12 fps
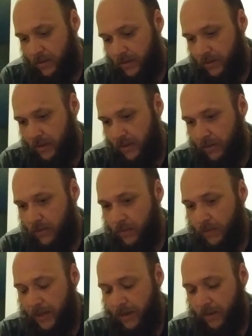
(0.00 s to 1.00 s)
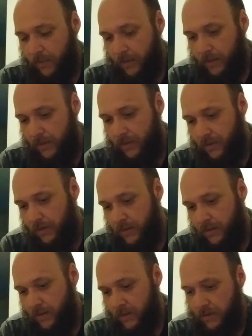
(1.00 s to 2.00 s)
It's kind of cool how it works.
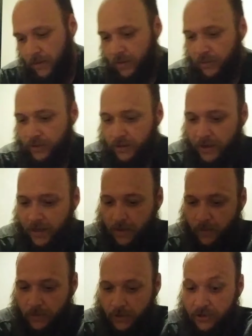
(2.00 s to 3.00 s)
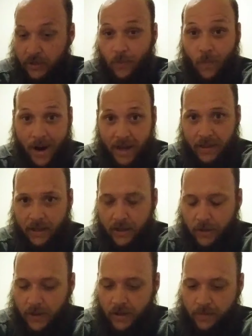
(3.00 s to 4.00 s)
And I'll show you how it works and why they
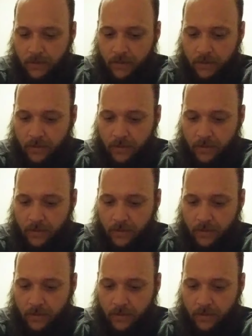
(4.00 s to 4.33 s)
go out.